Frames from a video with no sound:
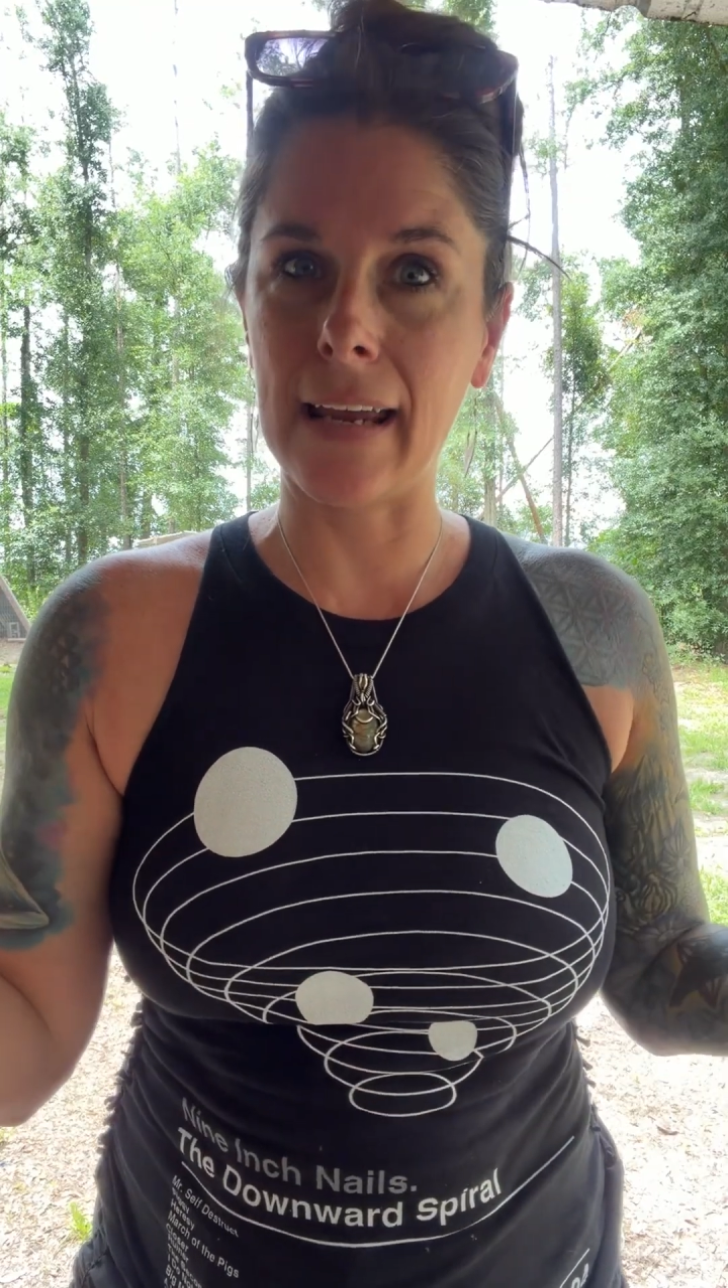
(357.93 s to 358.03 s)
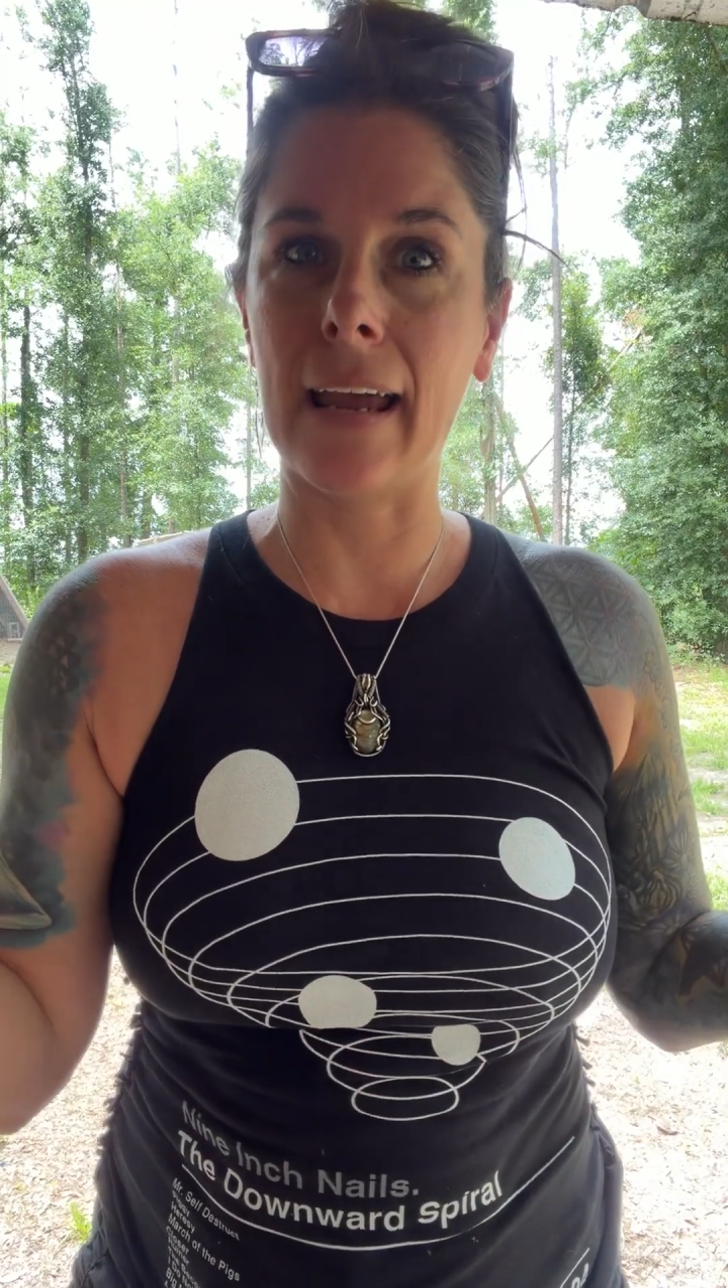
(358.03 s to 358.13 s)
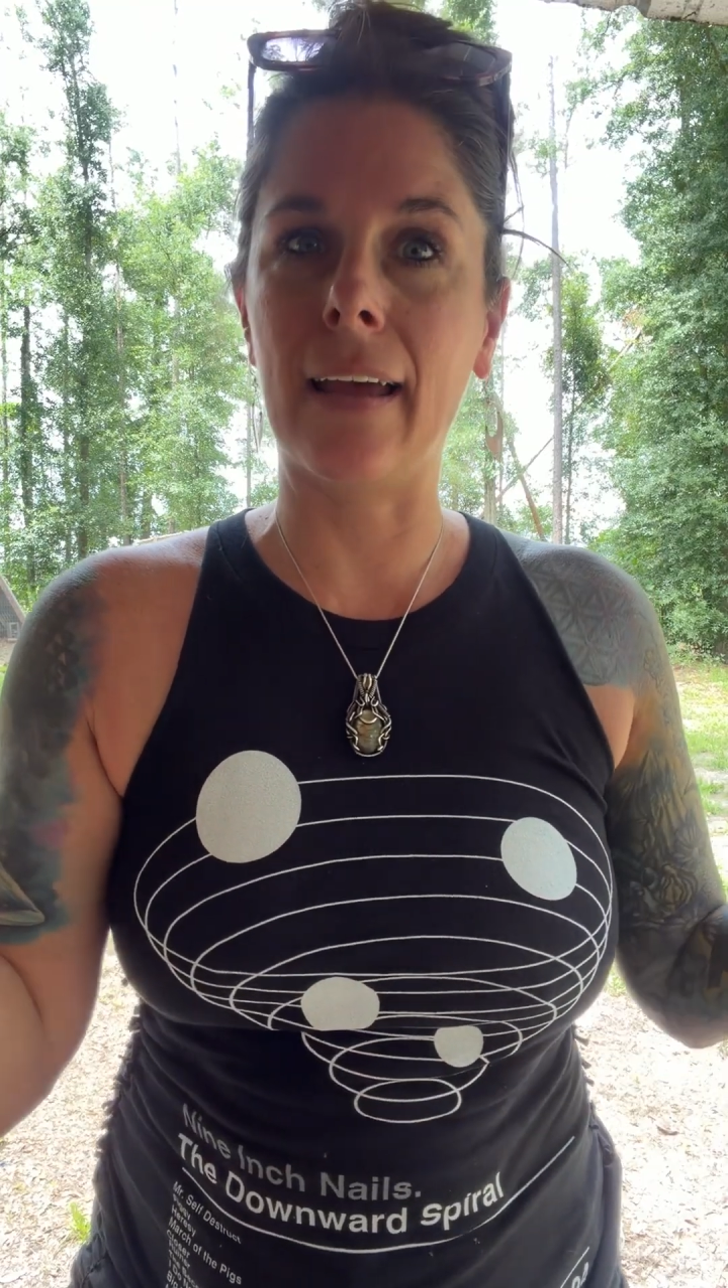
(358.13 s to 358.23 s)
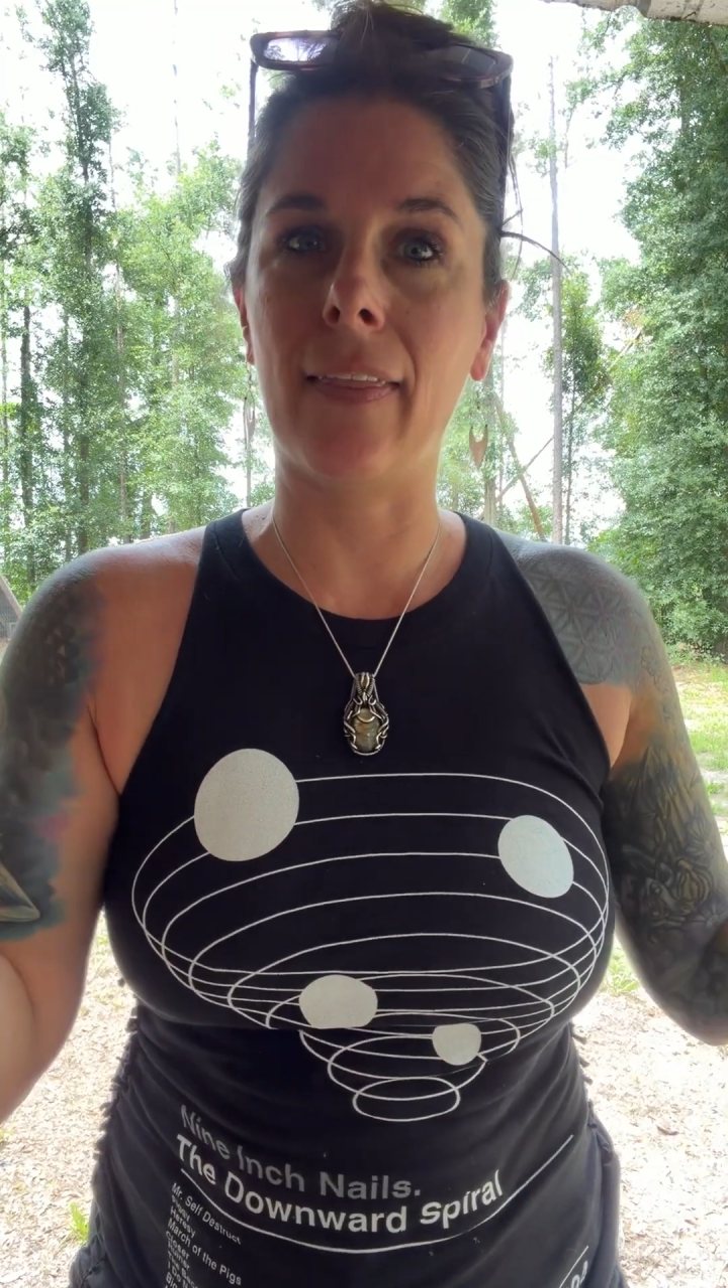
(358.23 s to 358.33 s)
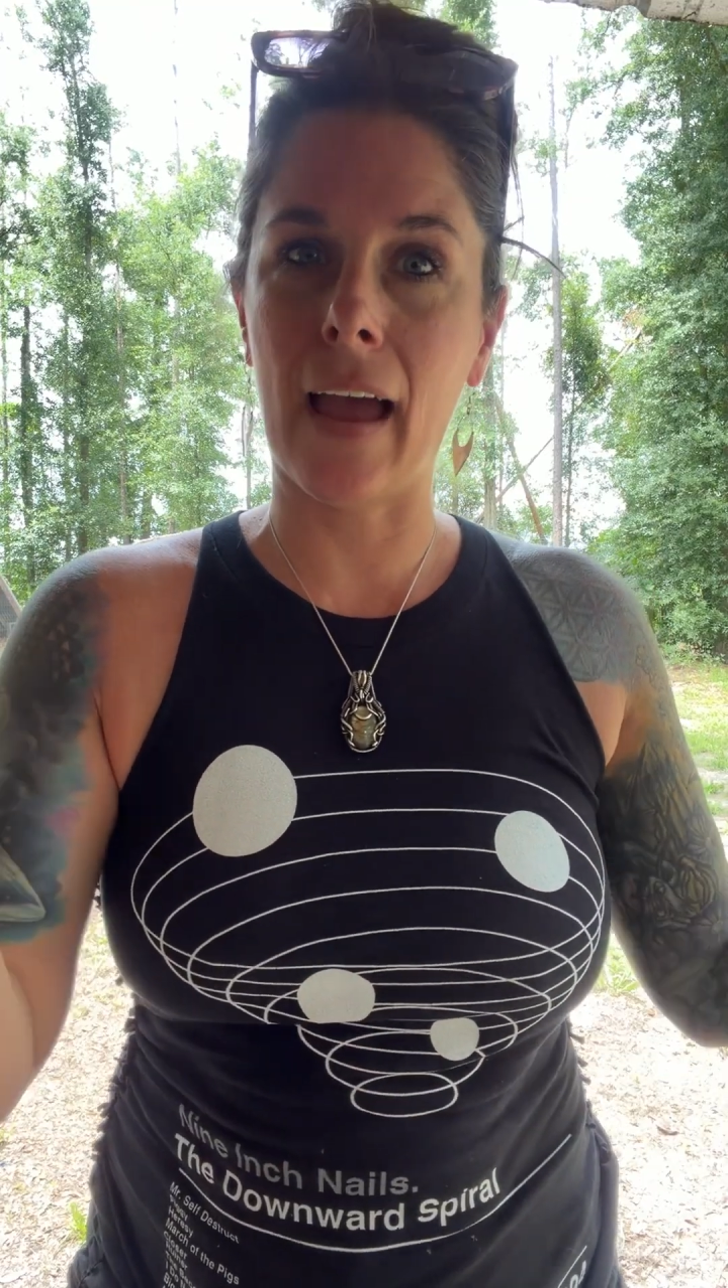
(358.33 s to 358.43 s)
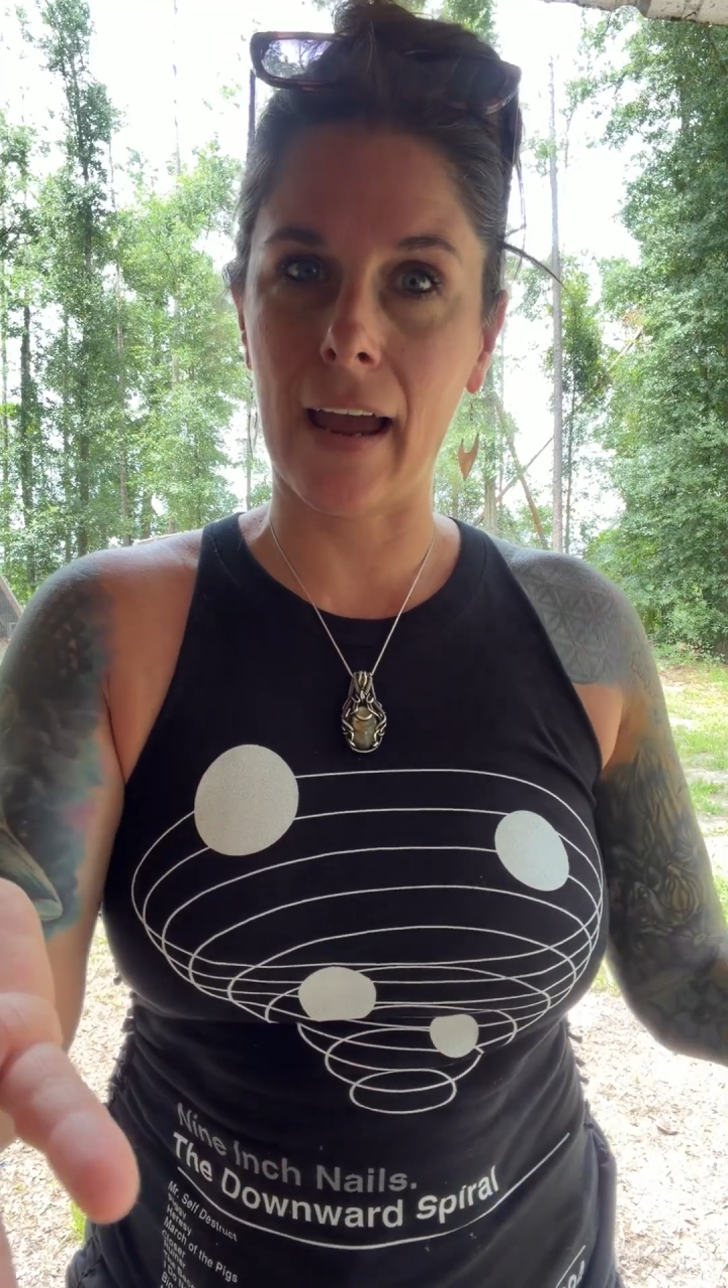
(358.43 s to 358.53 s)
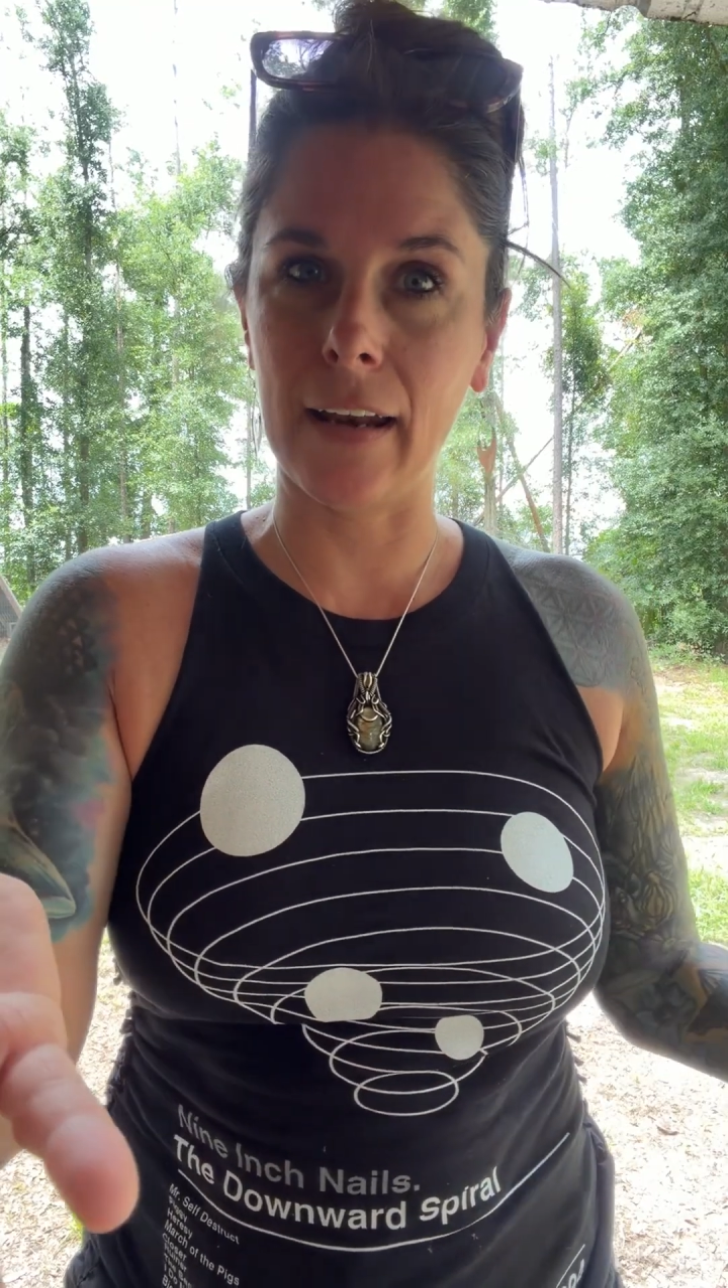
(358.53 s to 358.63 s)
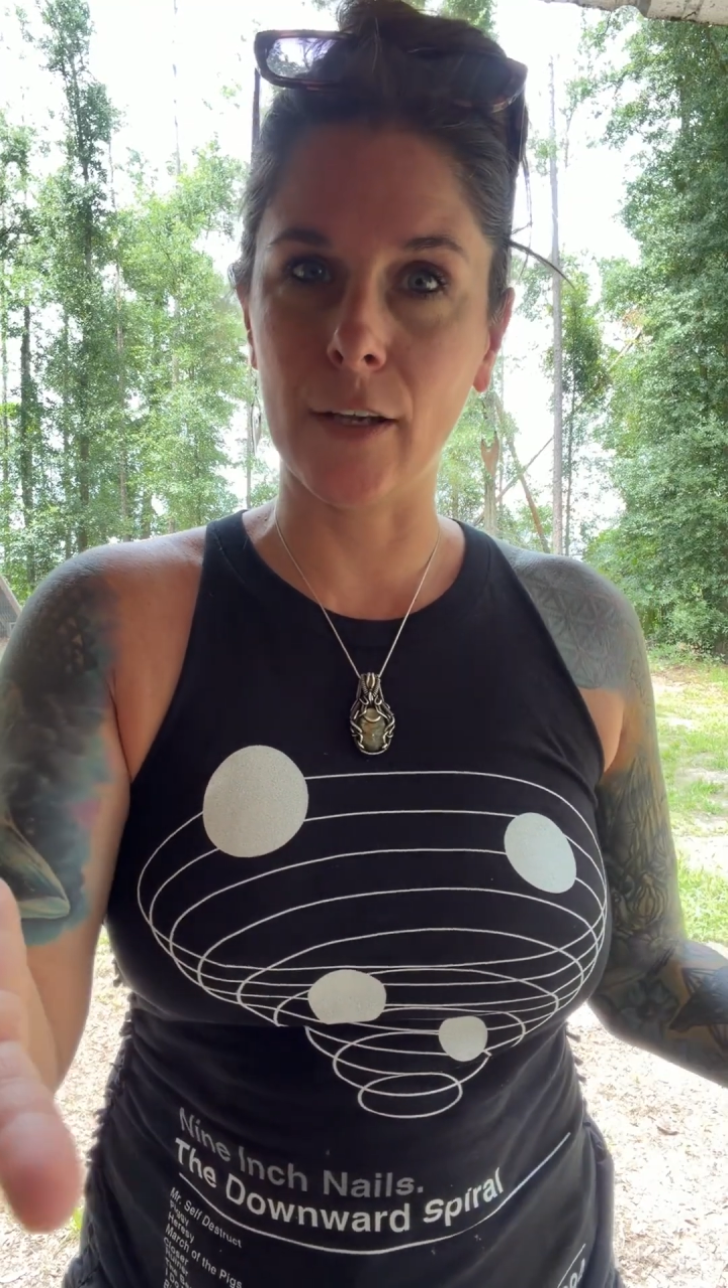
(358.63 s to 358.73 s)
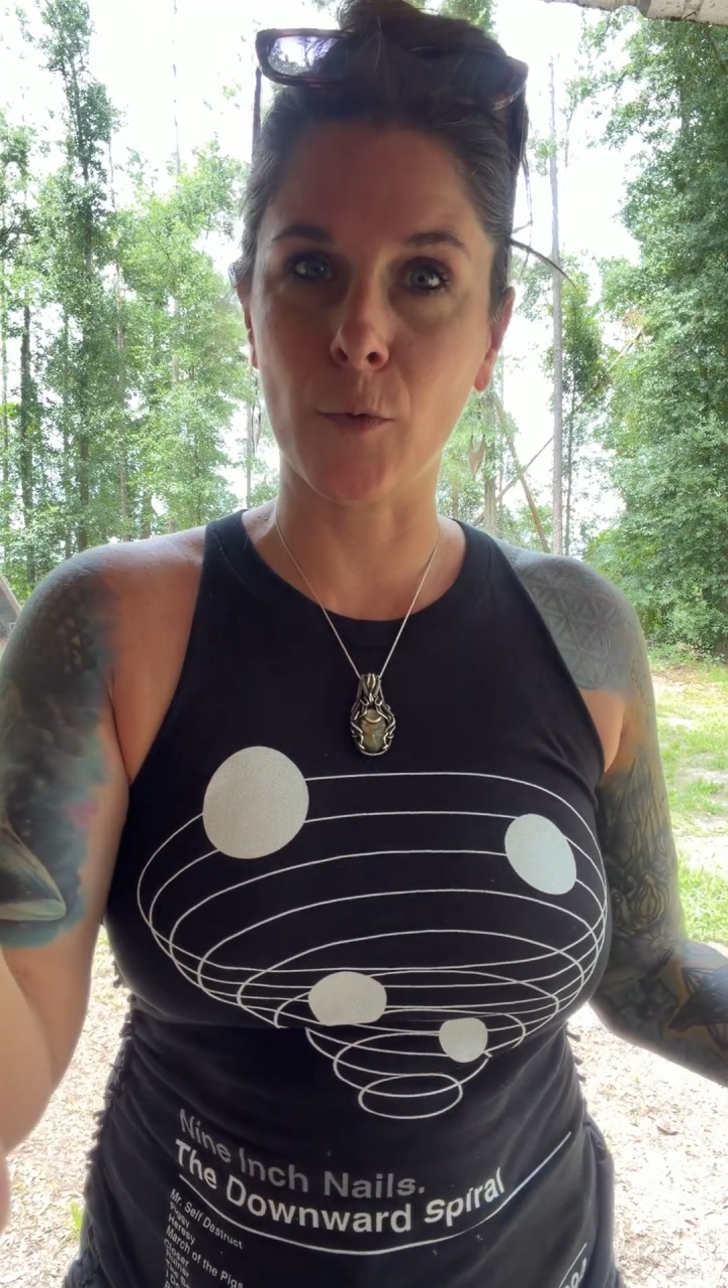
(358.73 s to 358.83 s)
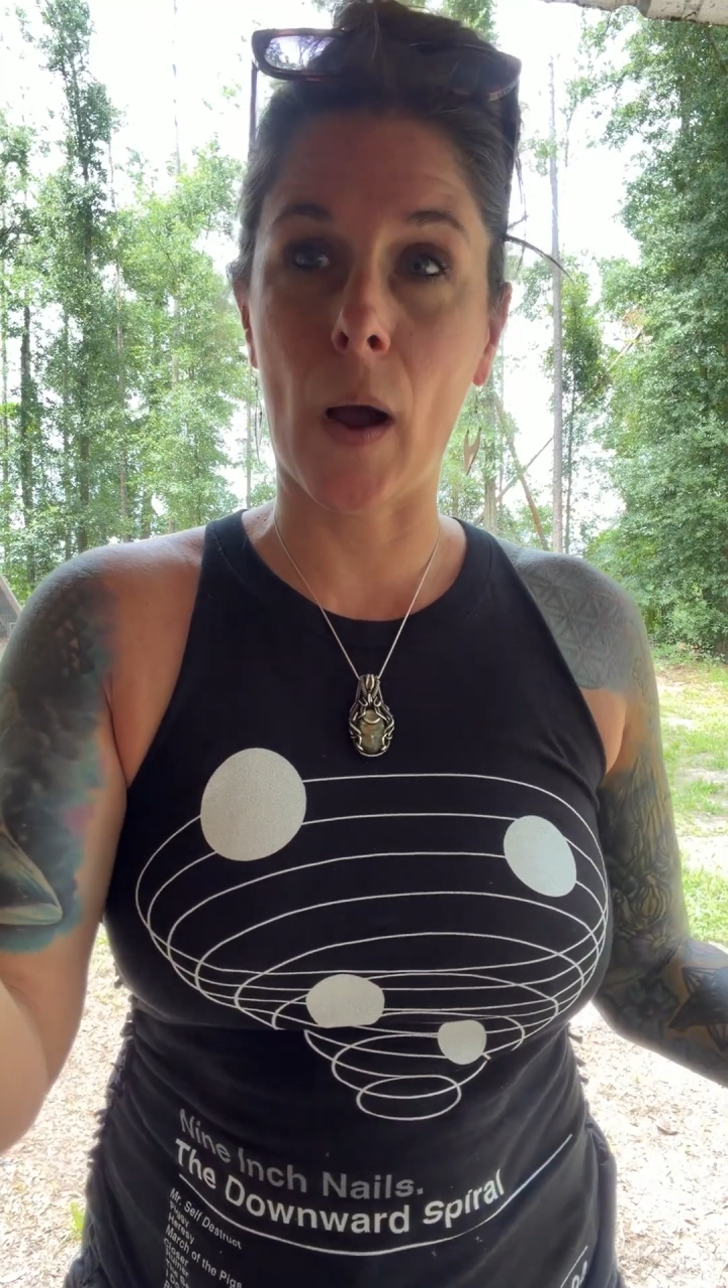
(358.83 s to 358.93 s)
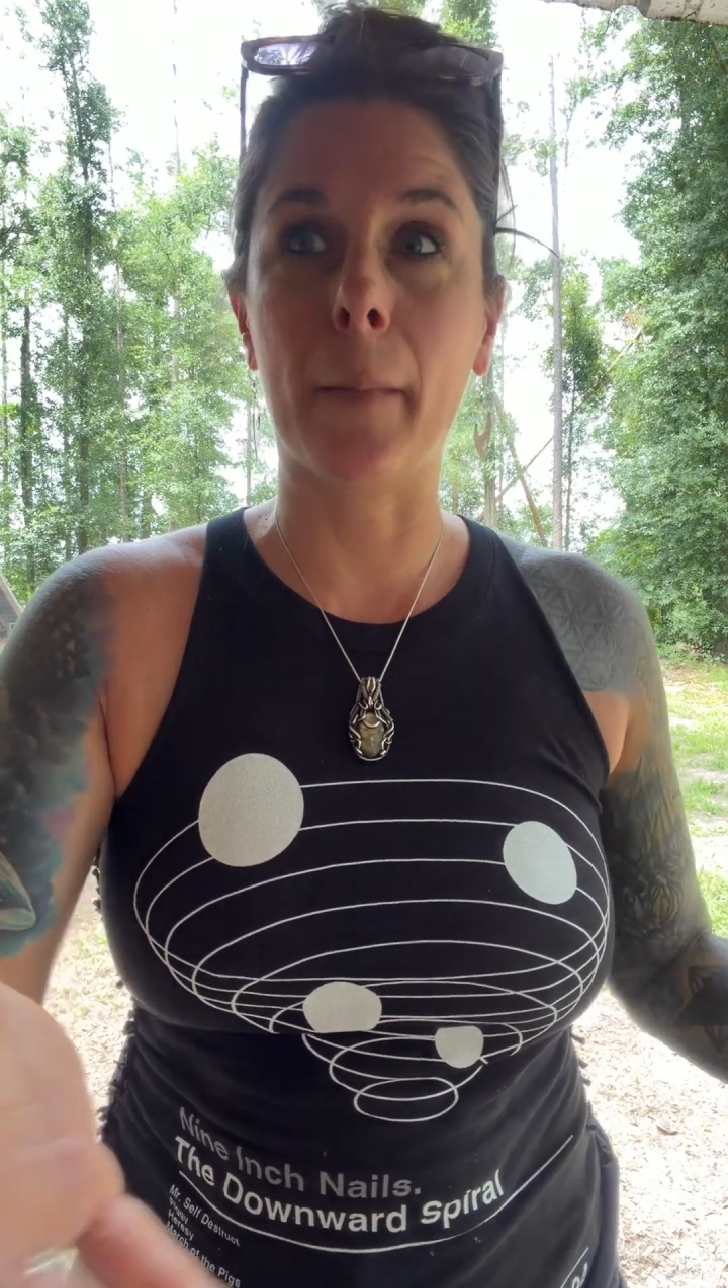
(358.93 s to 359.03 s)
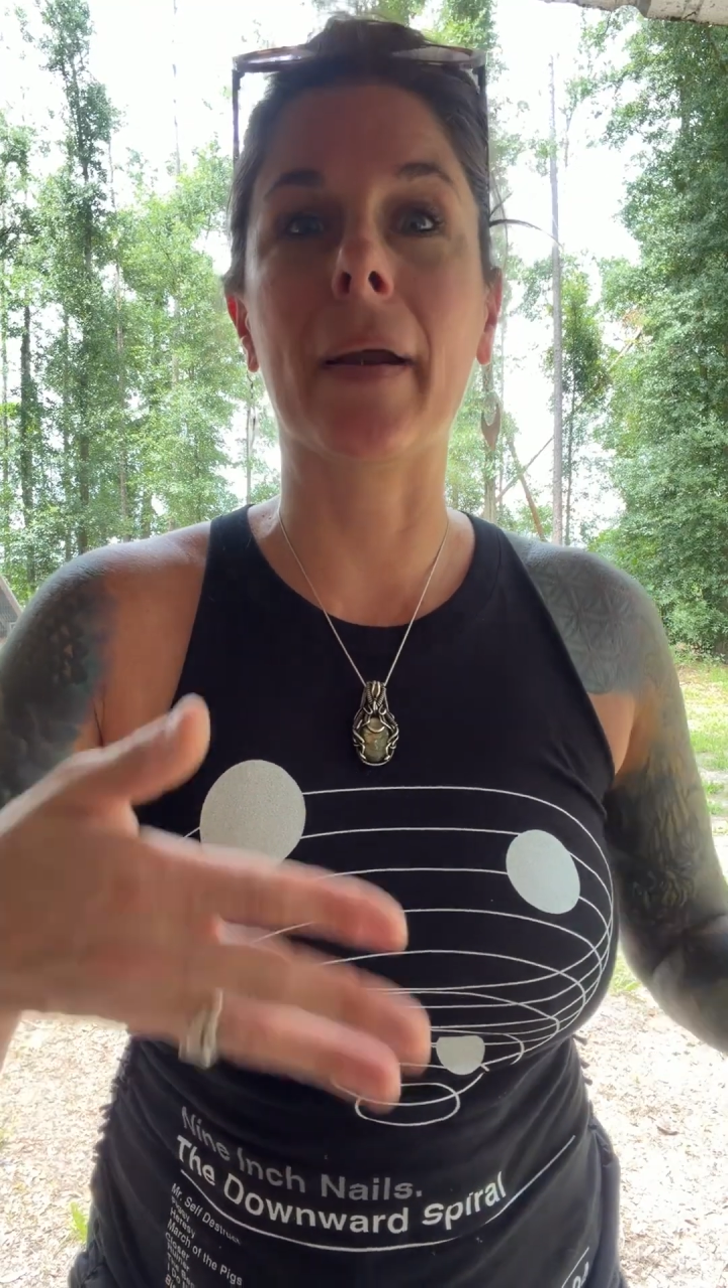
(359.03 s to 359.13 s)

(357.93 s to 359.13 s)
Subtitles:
and that is why.